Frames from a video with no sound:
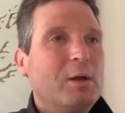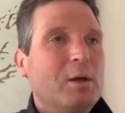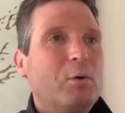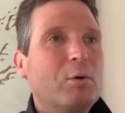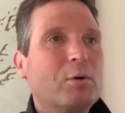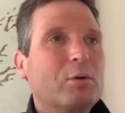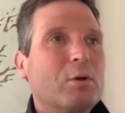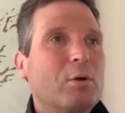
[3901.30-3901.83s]

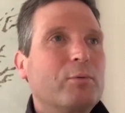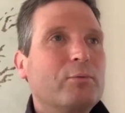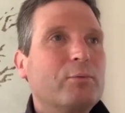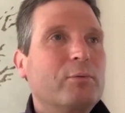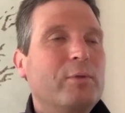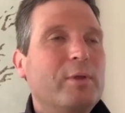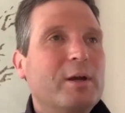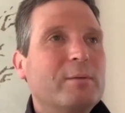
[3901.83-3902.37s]
or go
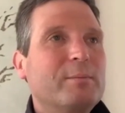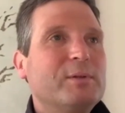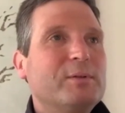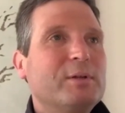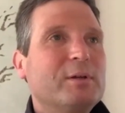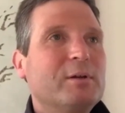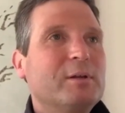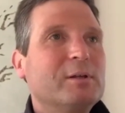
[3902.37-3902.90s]
through their
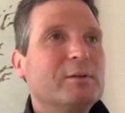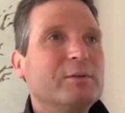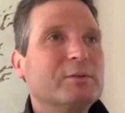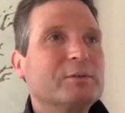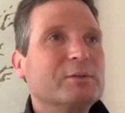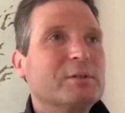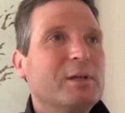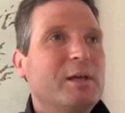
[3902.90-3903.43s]

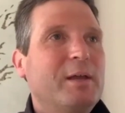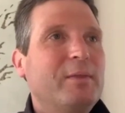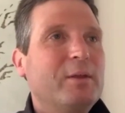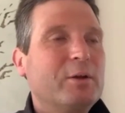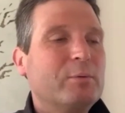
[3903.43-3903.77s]
materials and their